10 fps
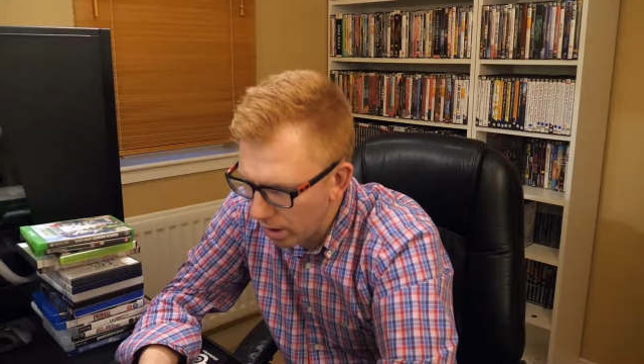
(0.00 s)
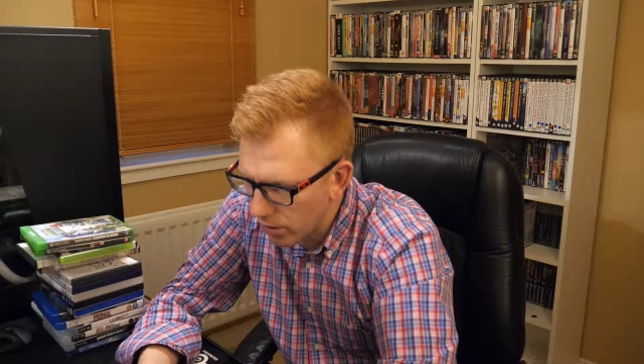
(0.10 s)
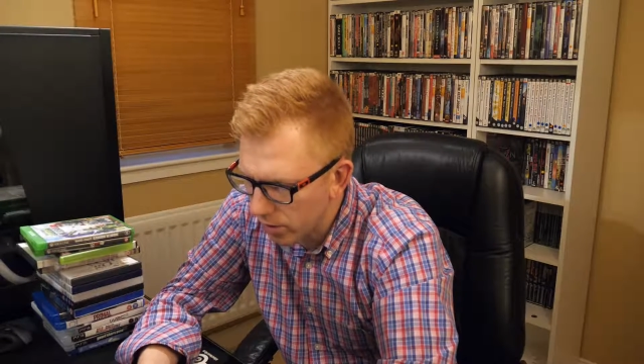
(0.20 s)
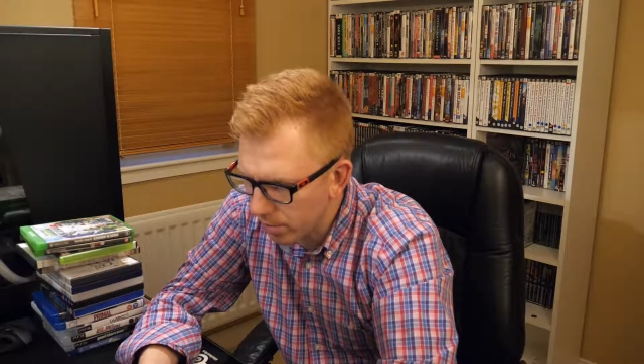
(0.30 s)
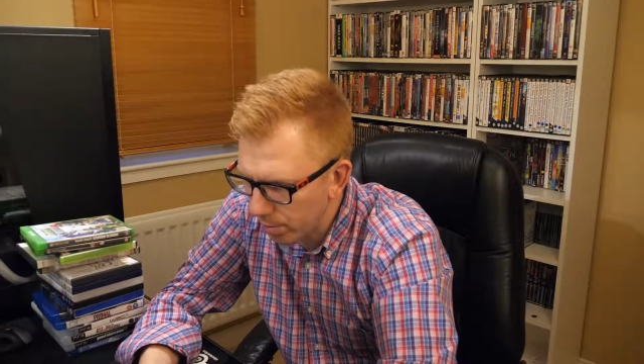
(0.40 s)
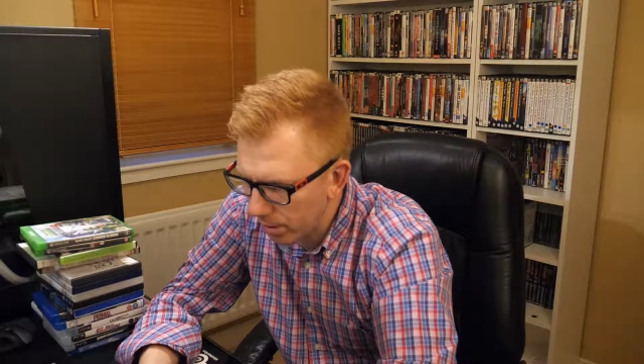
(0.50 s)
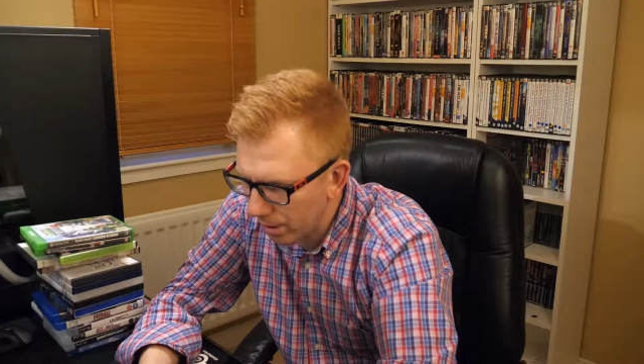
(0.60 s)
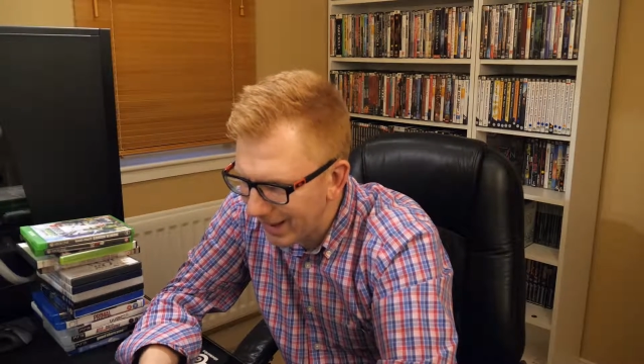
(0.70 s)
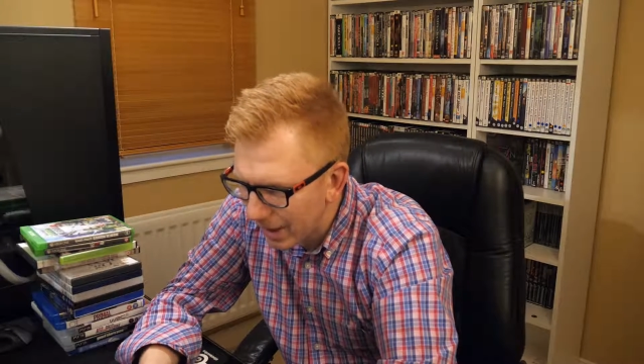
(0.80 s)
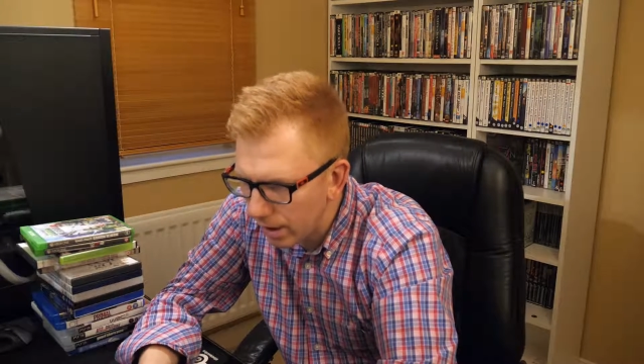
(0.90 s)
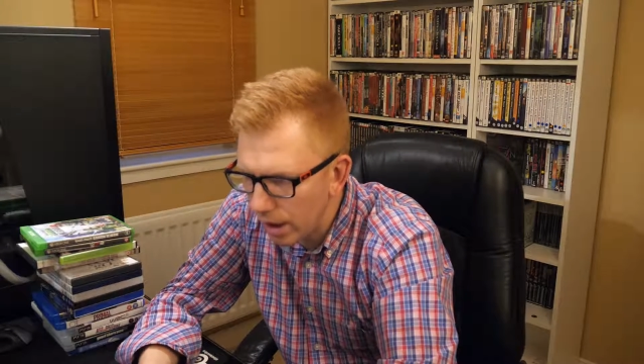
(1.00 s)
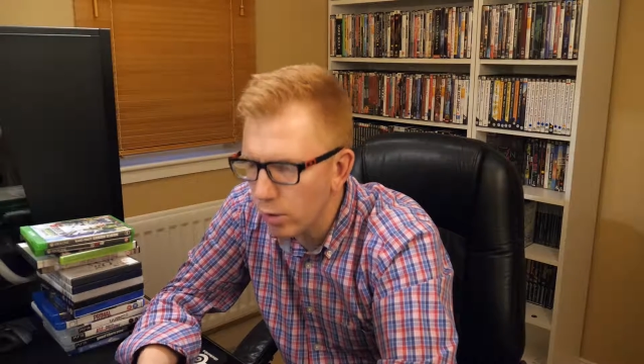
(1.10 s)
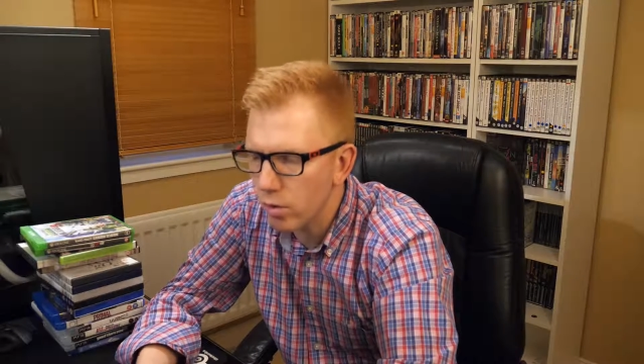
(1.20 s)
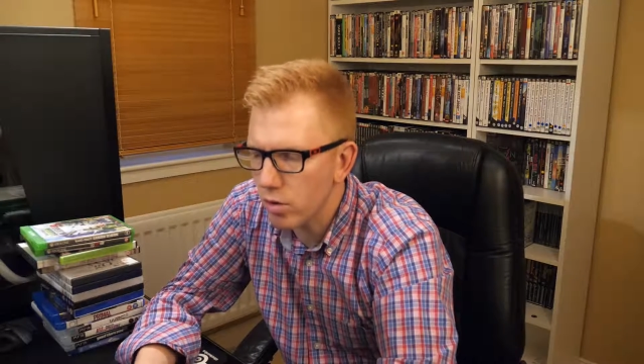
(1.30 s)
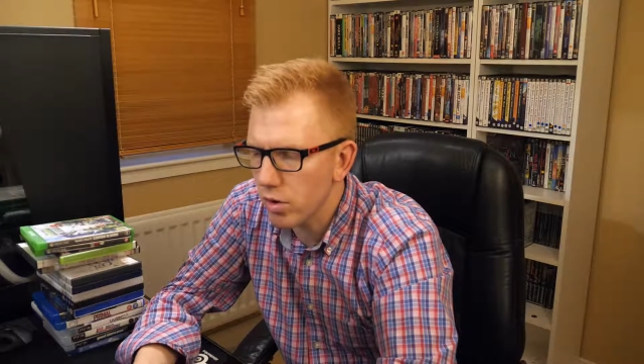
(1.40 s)

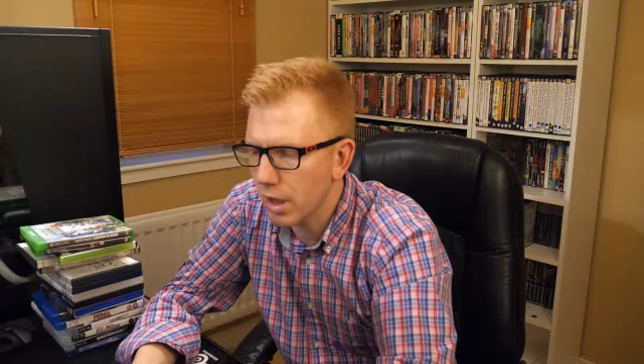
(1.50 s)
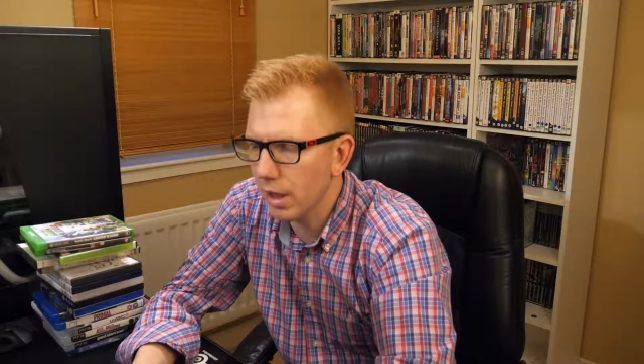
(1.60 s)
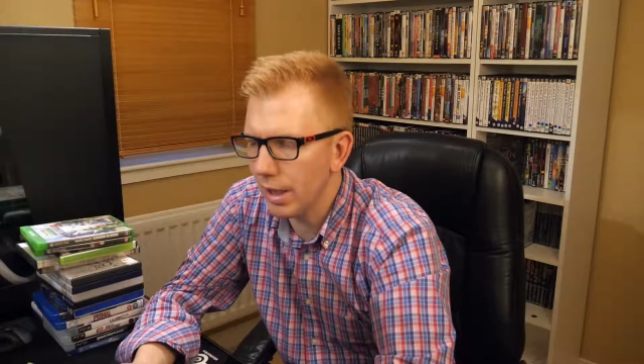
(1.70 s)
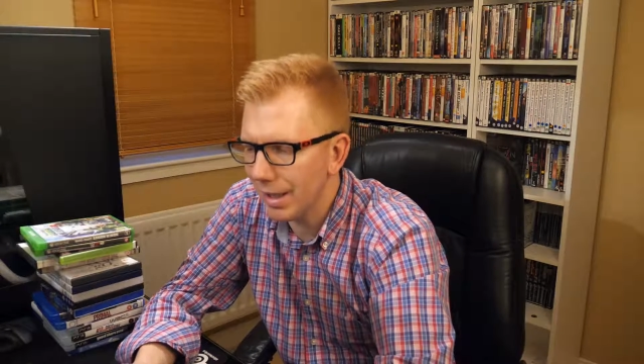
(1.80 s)
Needed to just clean